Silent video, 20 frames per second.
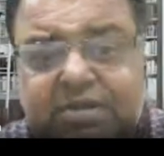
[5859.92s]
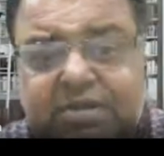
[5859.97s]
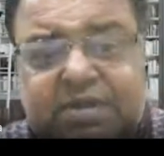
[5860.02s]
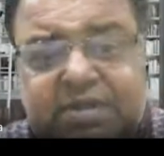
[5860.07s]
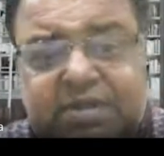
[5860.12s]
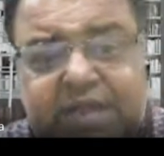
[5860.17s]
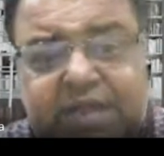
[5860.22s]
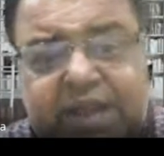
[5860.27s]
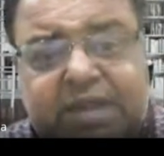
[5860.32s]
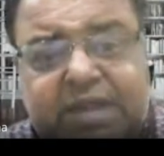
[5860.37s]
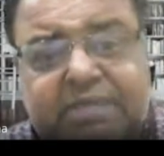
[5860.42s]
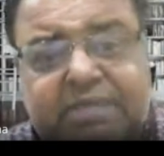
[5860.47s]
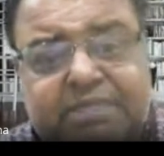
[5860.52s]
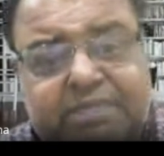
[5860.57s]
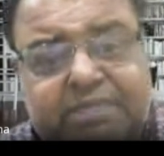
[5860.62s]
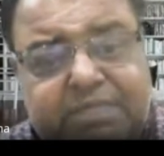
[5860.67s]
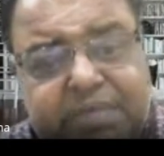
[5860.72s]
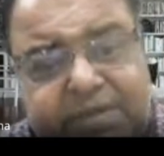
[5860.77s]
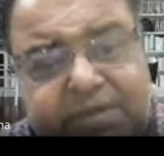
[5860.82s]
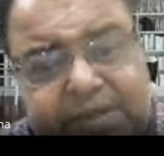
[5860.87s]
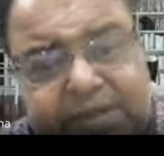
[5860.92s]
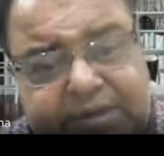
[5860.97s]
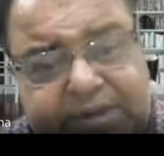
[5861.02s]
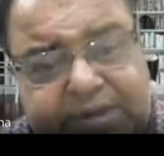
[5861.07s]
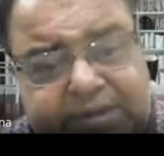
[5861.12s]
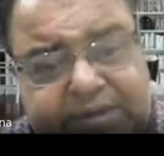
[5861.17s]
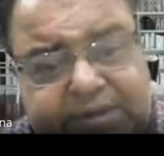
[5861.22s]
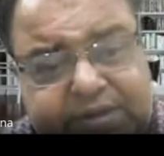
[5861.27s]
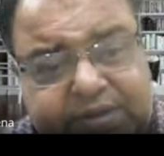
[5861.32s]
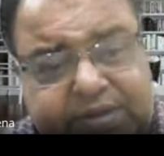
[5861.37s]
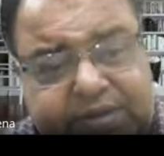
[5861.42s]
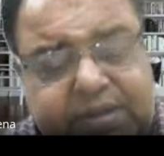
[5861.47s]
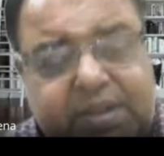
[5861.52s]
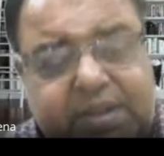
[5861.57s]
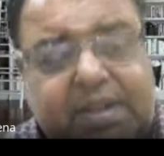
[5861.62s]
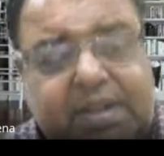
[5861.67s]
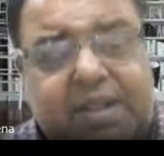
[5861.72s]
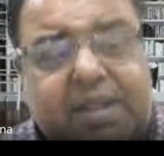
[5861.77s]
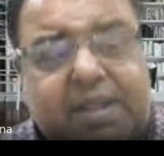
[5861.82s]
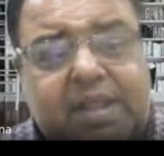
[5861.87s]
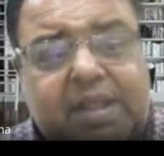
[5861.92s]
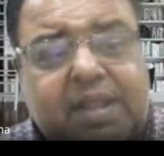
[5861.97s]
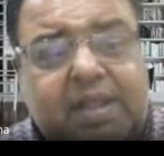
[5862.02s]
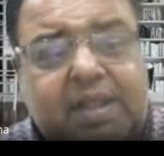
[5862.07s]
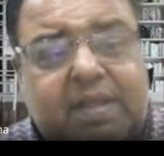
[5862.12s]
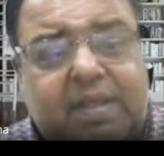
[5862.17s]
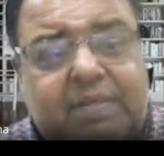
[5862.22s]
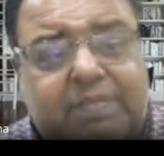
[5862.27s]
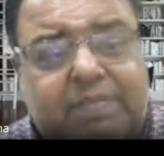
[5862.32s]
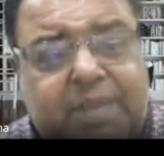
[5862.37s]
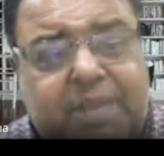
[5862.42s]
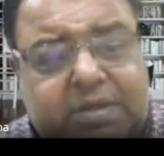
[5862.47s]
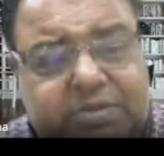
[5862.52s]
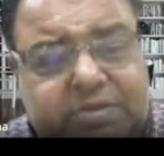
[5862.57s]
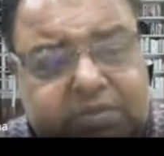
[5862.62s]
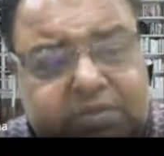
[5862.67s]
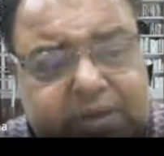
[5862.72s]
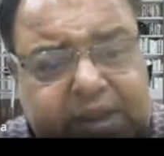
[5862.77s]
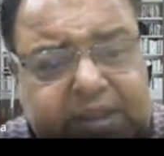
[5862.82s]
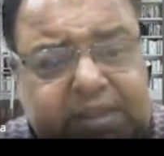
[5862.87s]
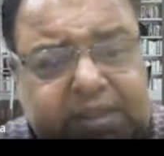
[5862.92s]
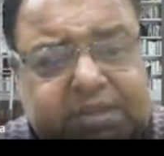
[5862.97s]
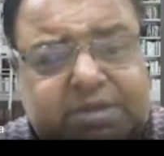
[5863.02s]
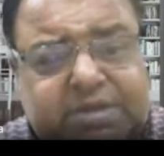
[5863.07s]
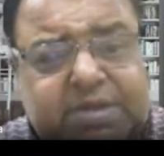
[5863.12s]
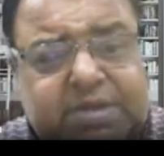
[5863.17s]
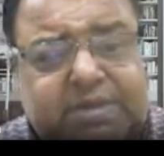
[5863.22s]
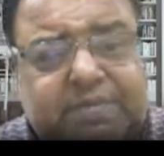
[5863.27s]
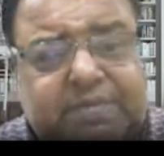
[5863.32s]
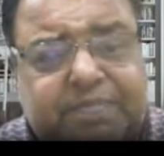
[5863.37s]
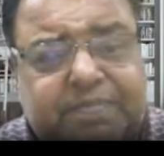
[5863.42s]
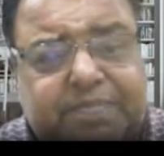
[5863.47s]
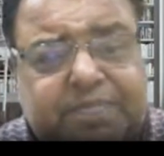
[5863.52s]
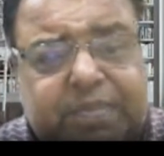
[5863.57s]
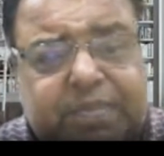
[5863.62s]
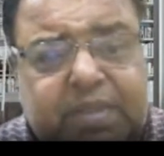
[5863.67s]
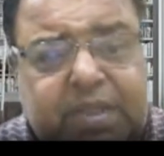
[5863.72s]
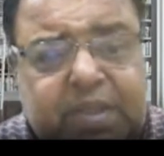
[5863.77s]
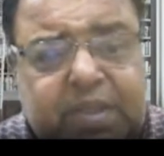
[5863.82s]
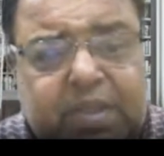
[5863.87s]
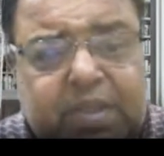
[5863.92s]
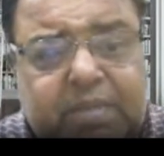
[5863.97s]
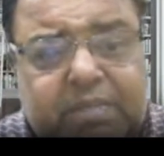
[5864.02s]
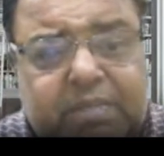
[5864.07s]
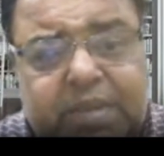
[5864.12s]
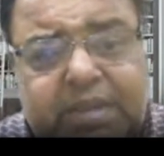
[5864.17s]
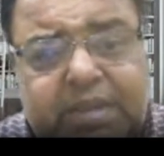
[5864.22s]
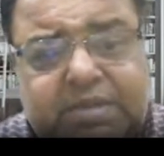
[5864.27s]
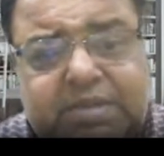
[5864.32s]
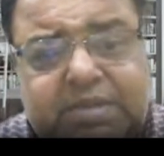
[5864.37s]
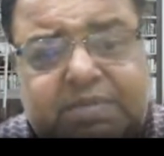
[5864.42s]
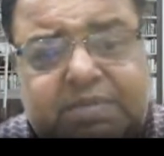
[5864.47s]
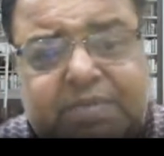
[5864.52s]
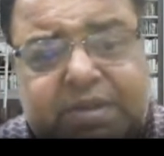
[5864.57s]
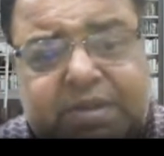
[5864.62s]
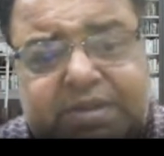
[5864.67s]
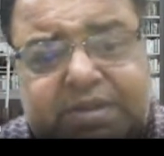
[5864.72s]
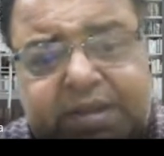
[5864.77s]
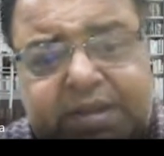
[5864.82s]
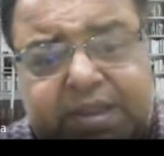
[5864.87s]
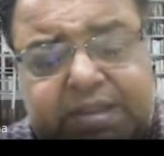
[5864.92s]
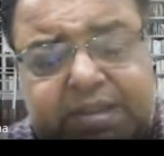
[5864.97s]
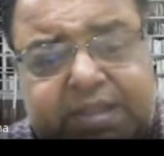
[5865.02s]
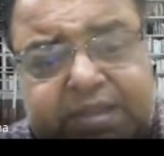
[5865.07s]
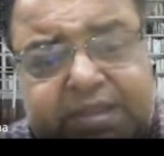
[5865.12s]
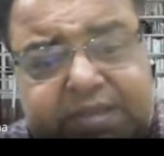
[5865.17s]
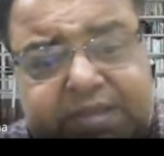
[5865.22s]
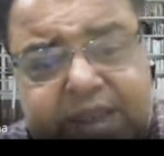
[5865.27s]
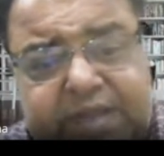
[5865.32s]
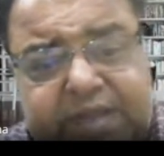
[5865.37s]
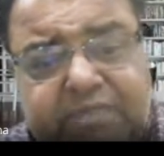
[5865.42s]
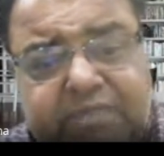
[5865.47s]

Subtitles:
Personalization means presenting the site visitor with specific information